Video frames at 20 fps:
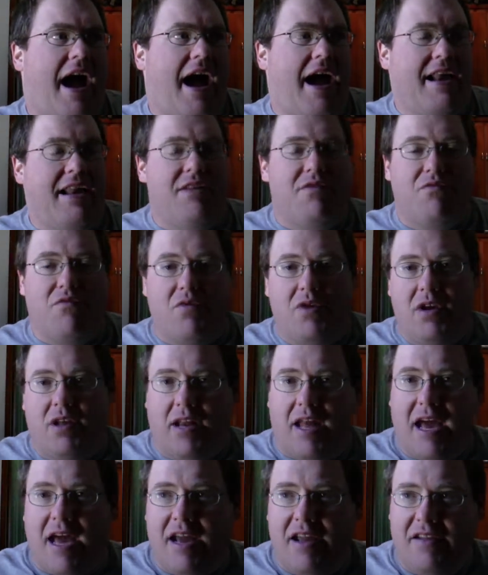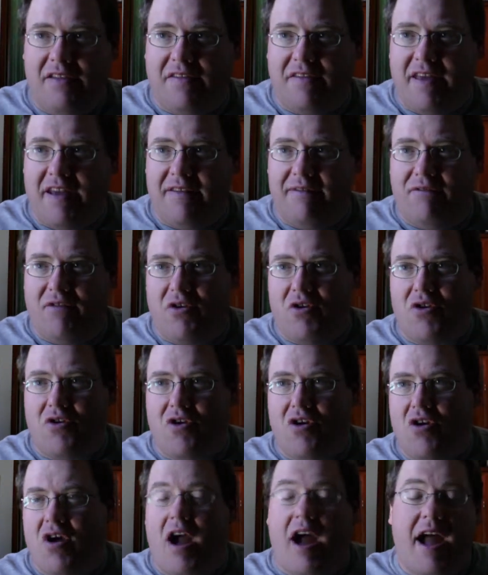I didn't realize that
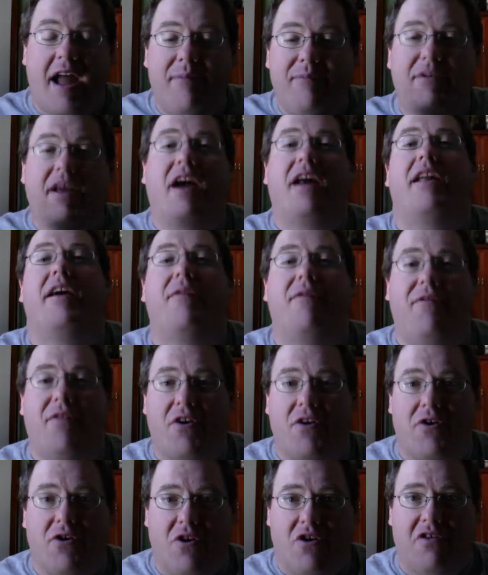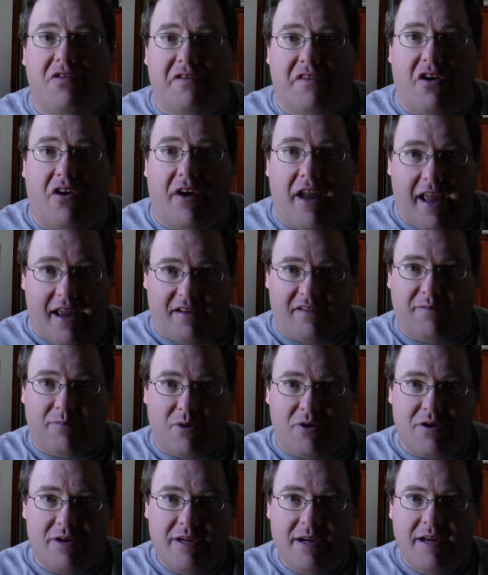I am not a Werner Herzog
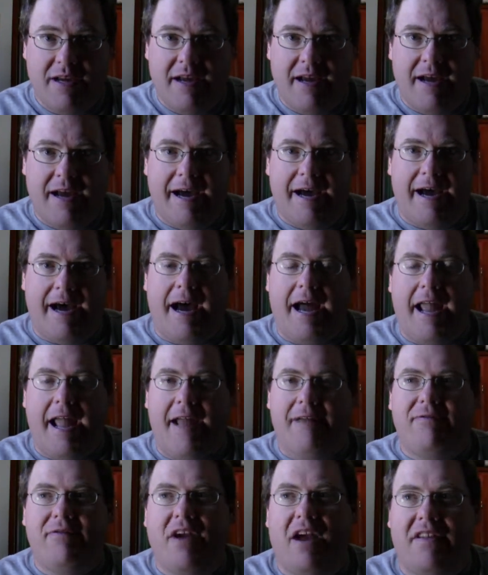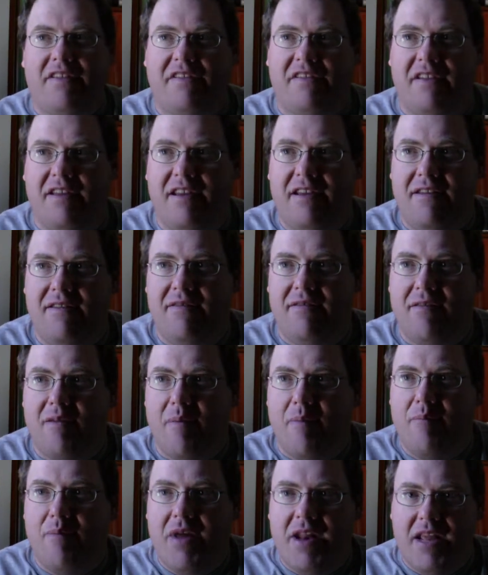expert. I have not
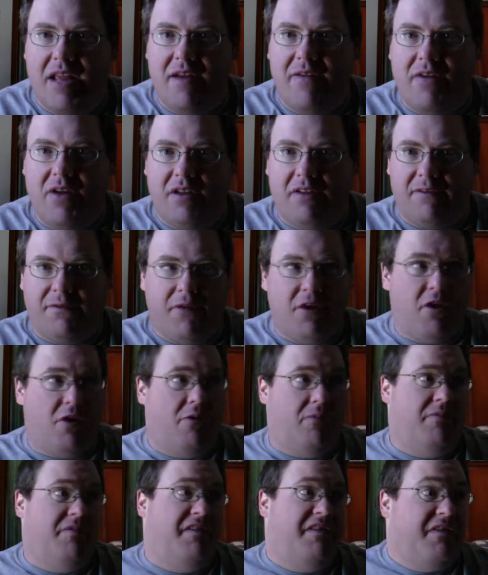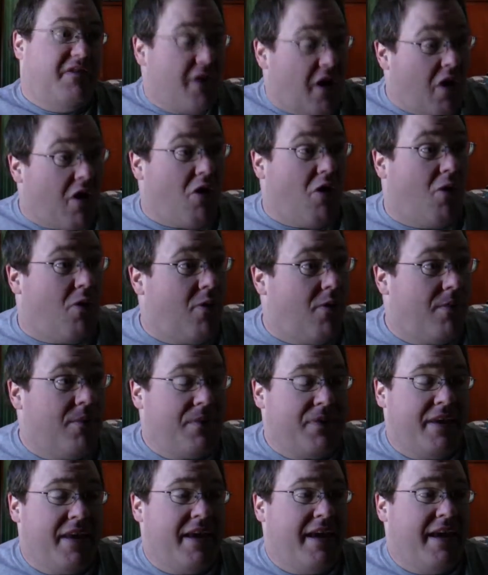seen many of his films, though
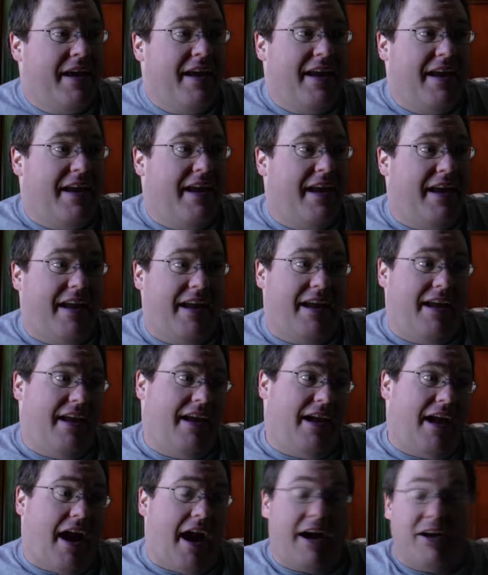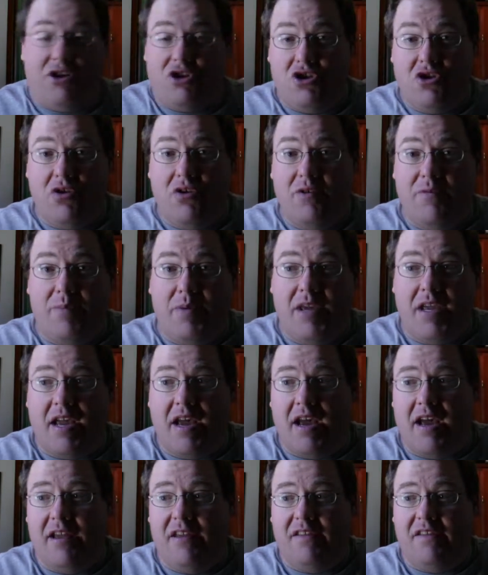I should,
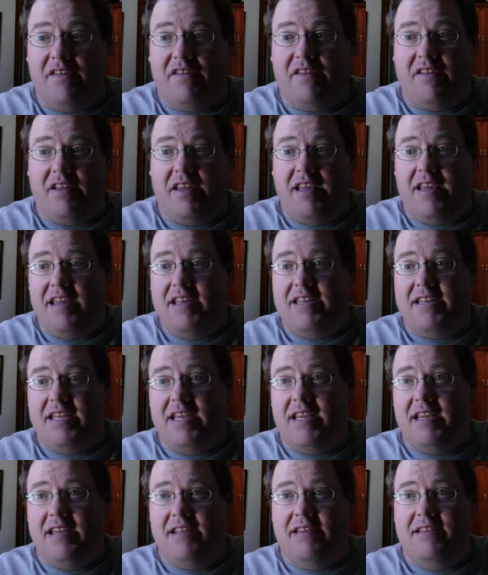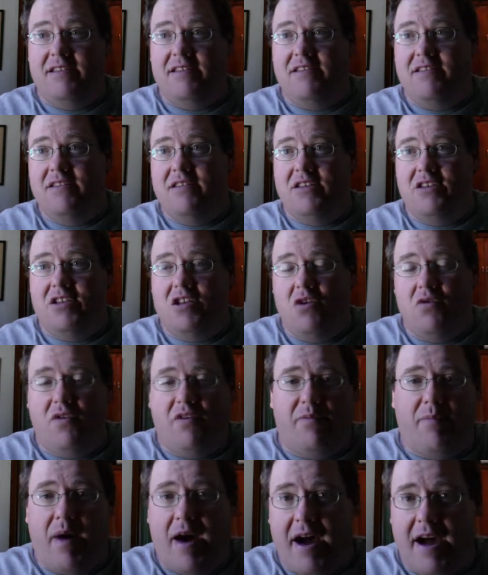because he did two
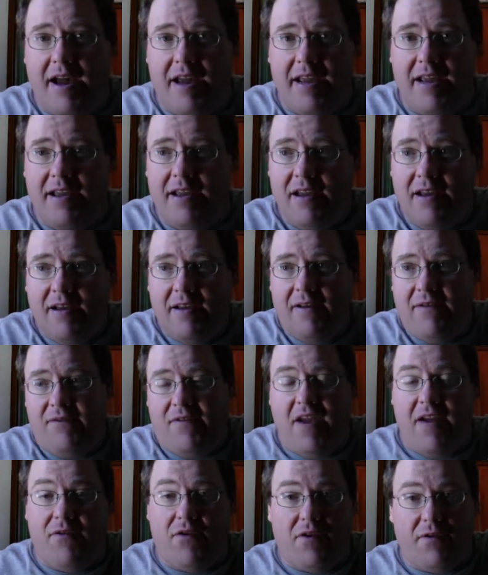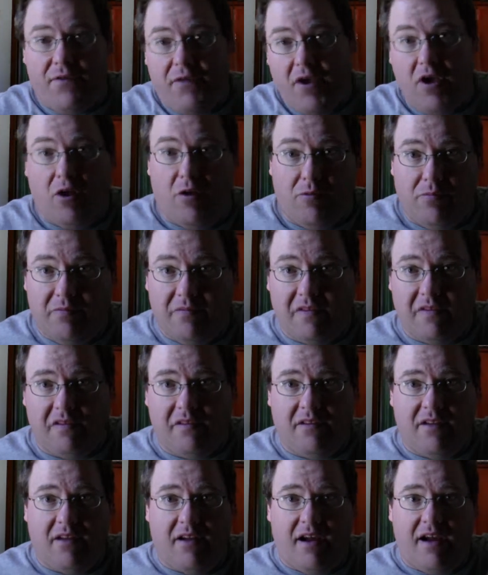of my favorite
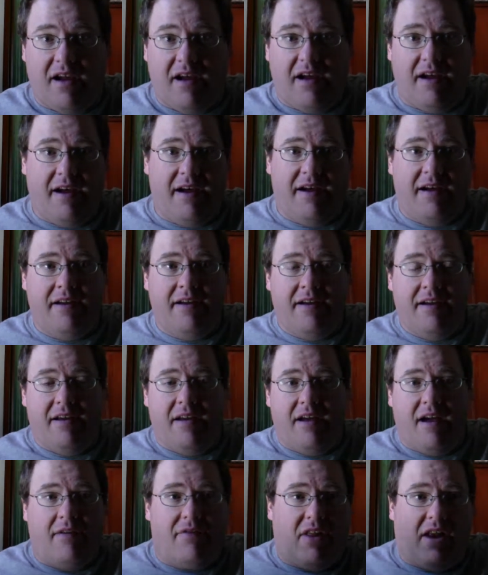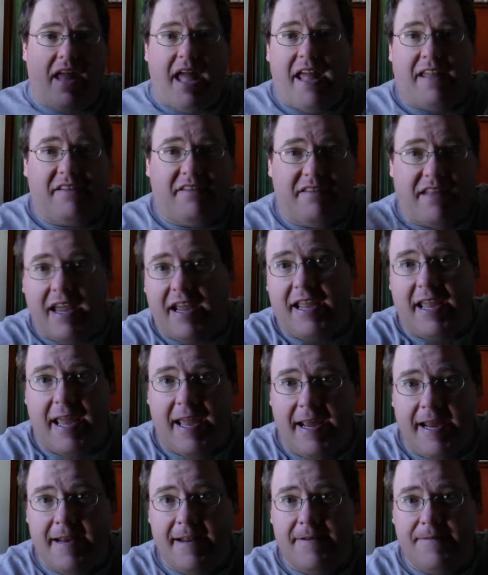films of the last
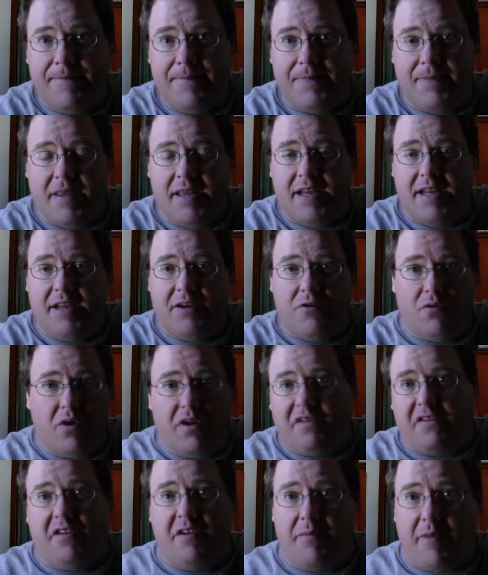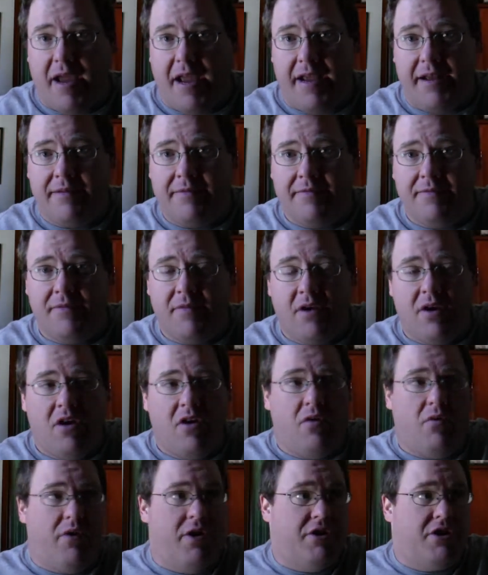decade. He did Grizzly Man,
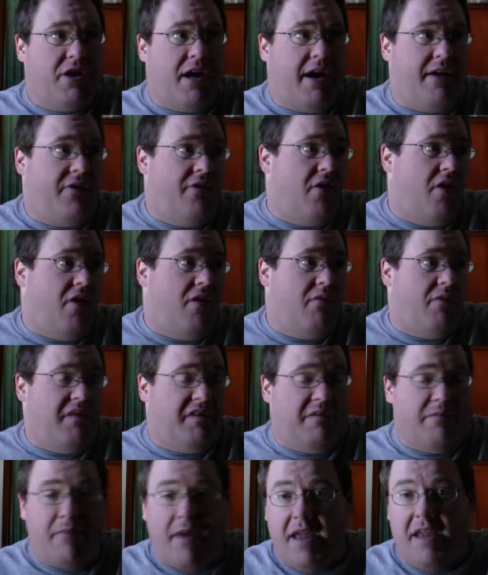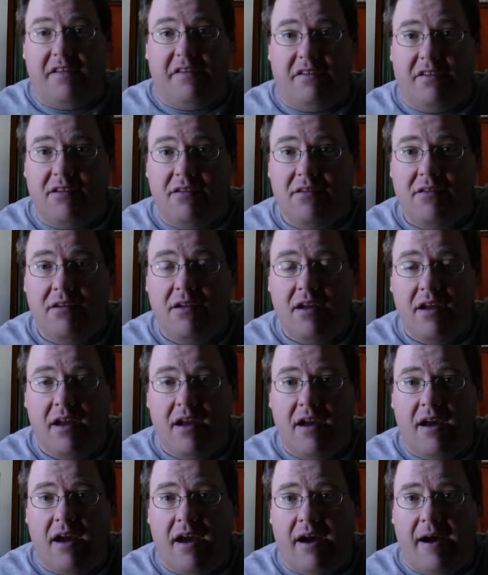which I thought was amazing.
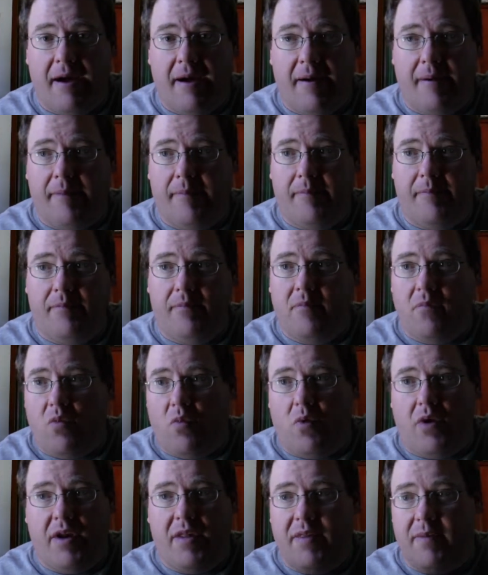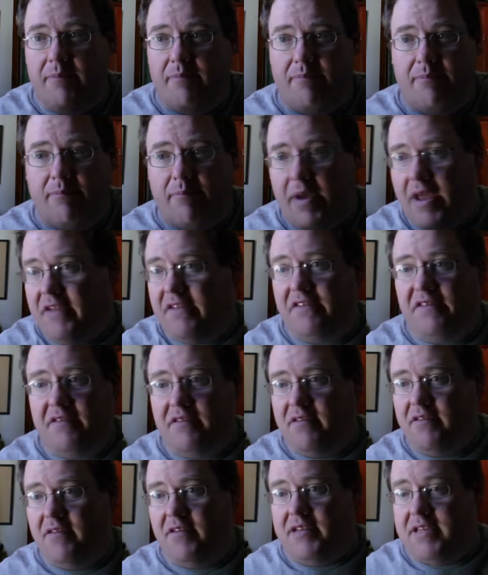One of the
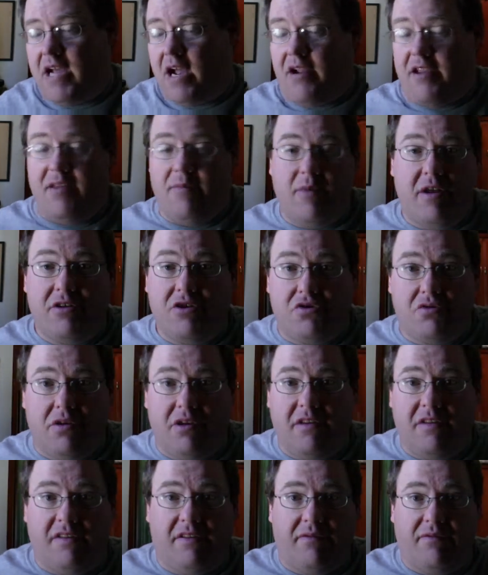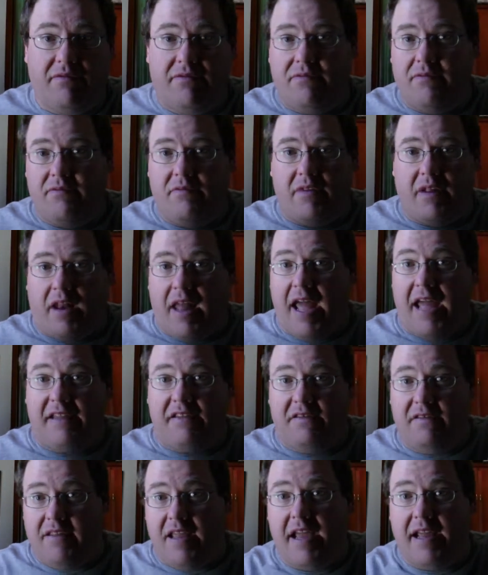best documentaries of the
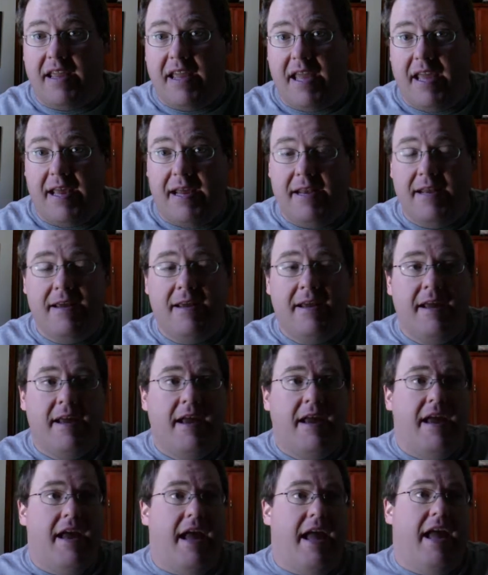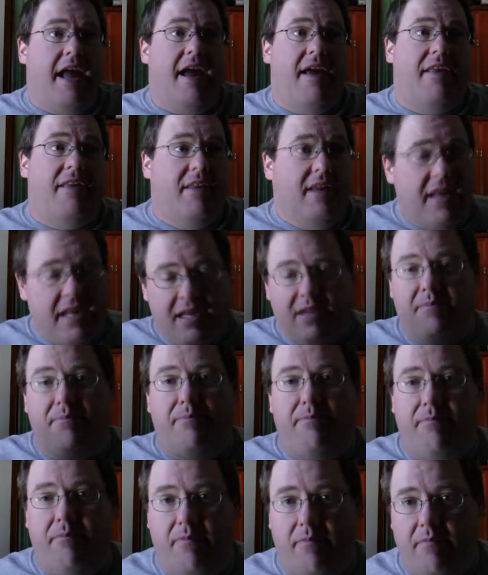last decade. And he
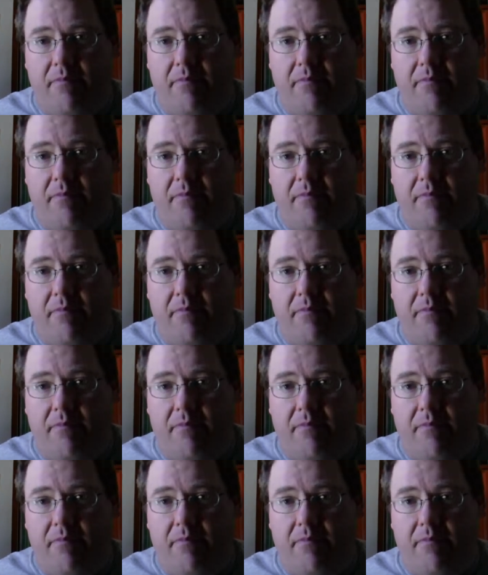did